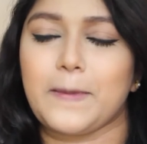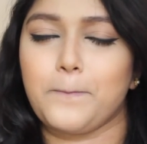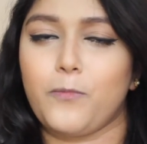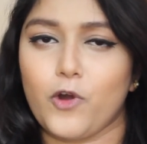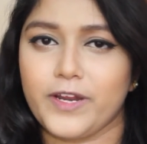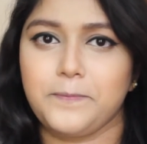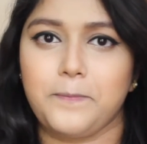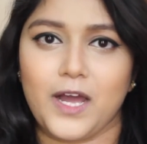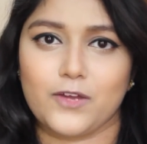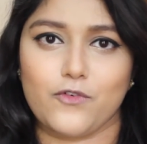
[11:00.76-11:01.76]

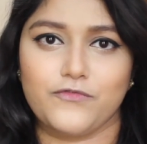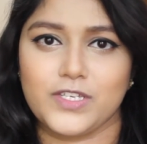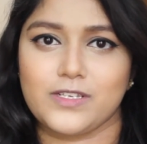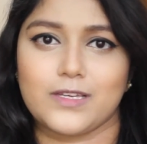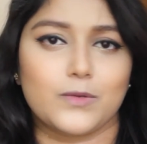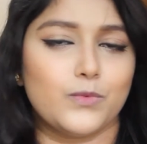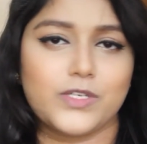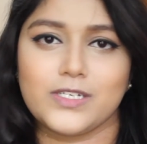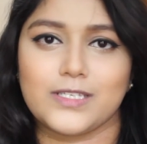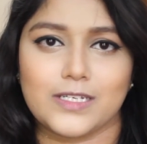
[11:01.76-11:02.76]
important part of this look,
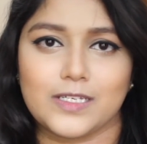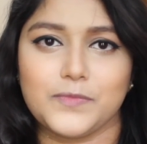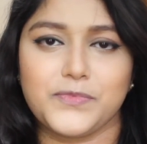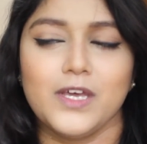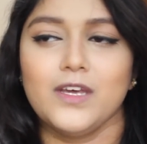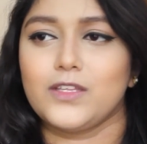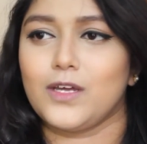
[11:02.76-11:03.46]
which is lips.